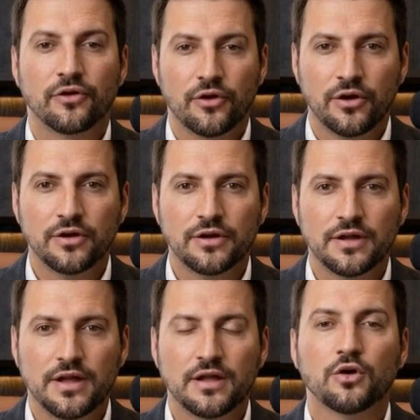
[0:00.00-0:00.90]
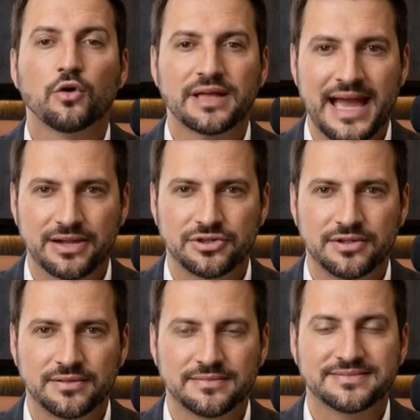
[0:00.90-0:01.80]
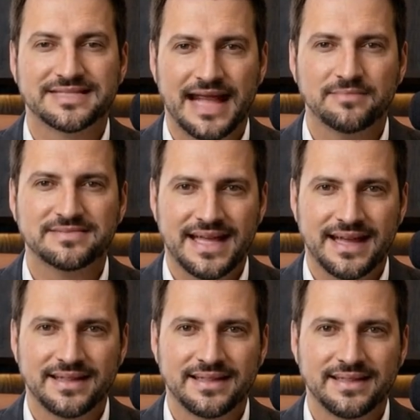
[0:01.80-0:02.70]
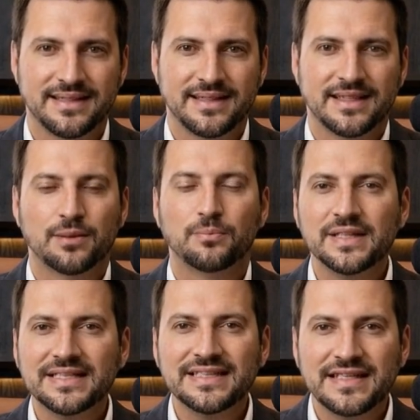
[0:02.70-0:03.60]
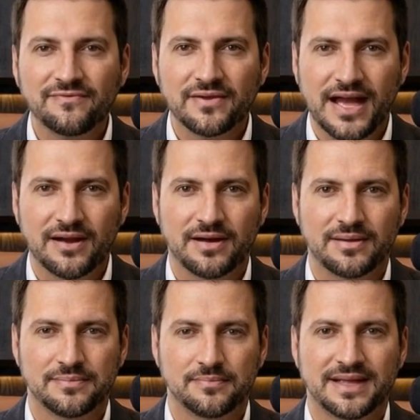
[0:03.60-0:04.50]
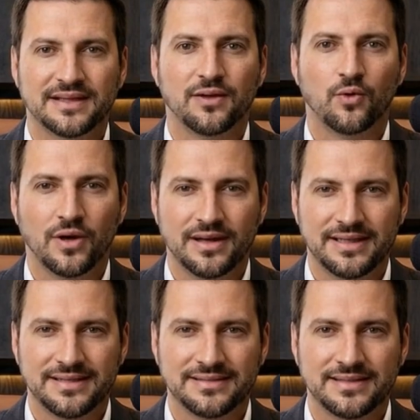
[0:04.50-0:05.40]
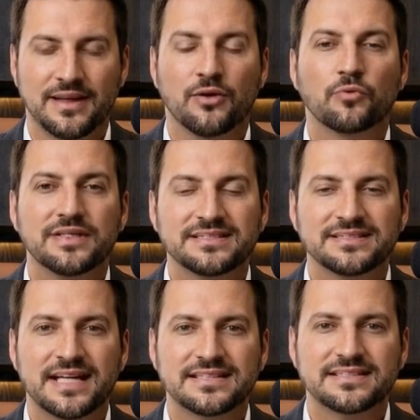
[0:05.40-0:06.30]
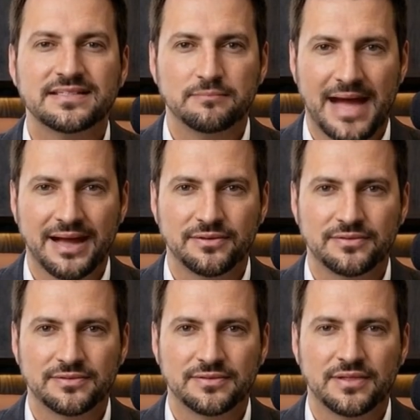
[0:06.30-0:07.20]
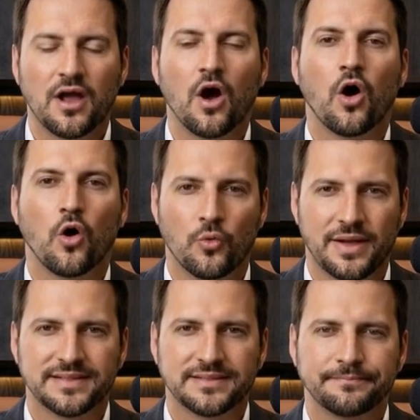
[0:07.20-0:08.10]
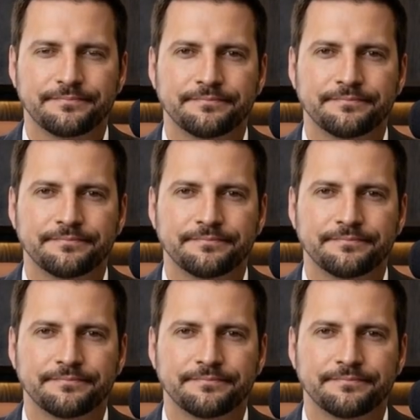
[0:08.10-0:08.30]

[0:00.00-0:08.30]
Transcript: Third, location. Same tenant. Completely different outcome depending on where it is. Real estate still matters, always.